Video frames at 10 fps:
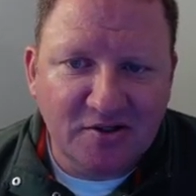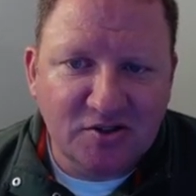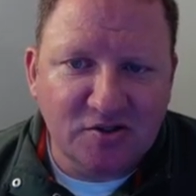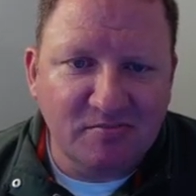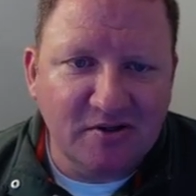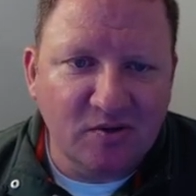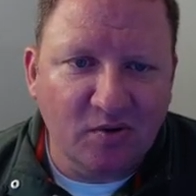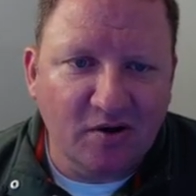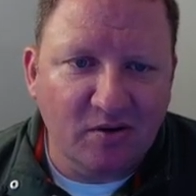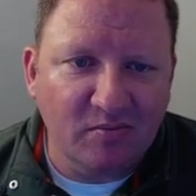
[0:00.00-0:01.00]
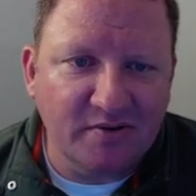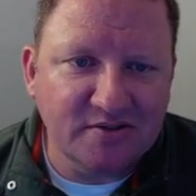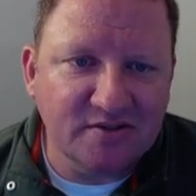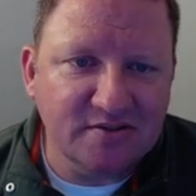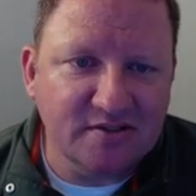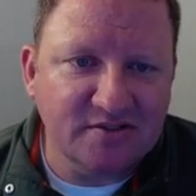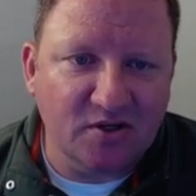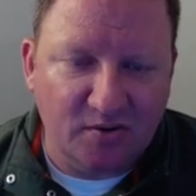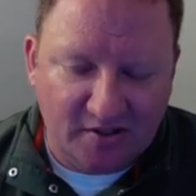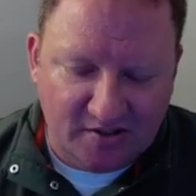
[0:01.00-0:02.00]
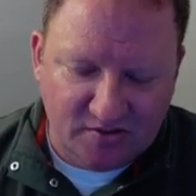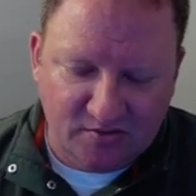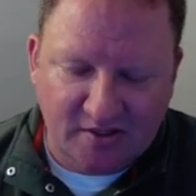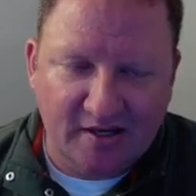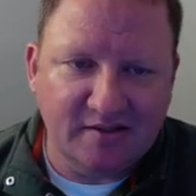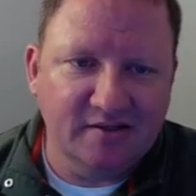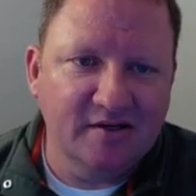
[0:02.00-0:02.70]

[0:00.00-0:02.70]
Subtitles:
should be 100 pixels. Let's go ahead and do that.